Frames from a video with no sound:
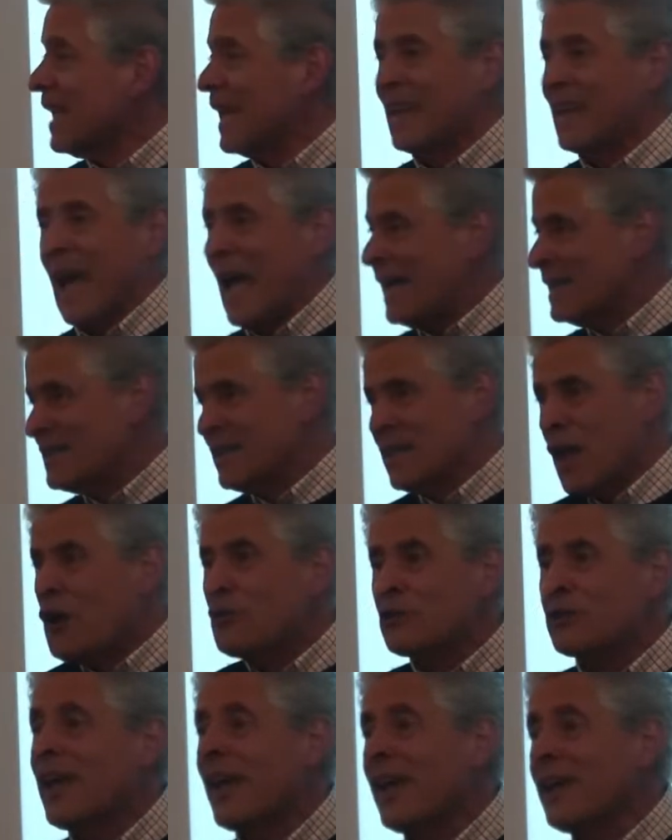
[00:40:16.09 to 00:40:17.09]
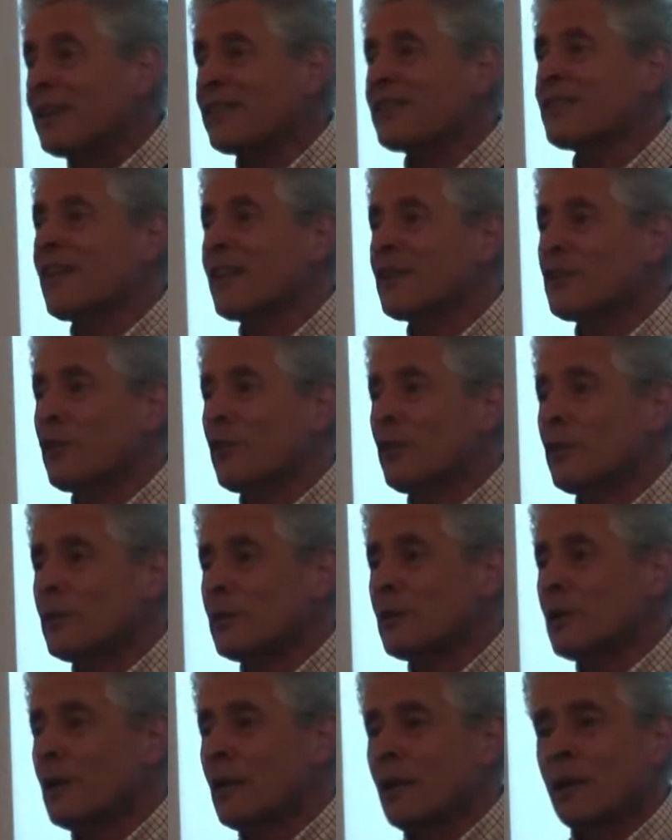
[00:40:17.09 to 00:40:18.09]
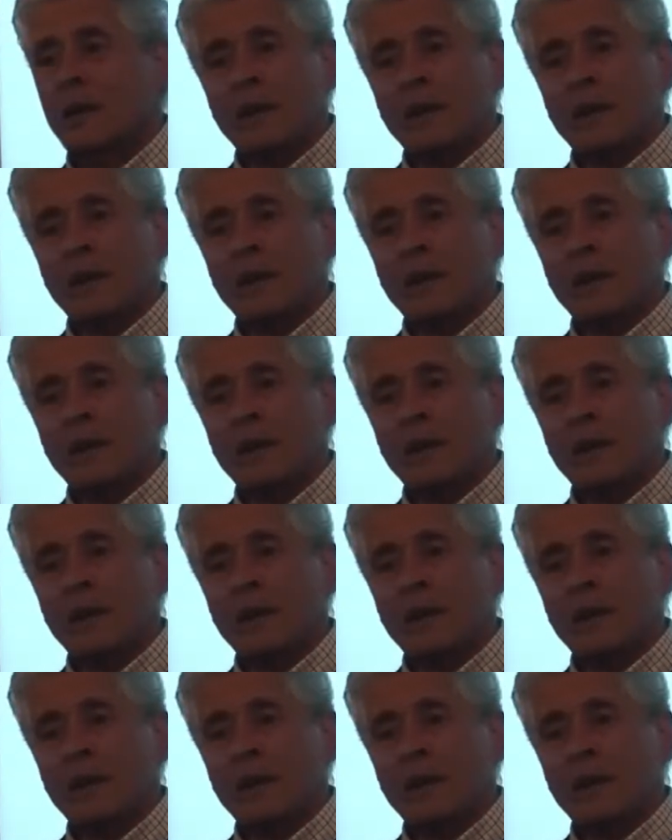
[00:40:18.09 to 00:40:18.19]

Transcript: and has no taste at all.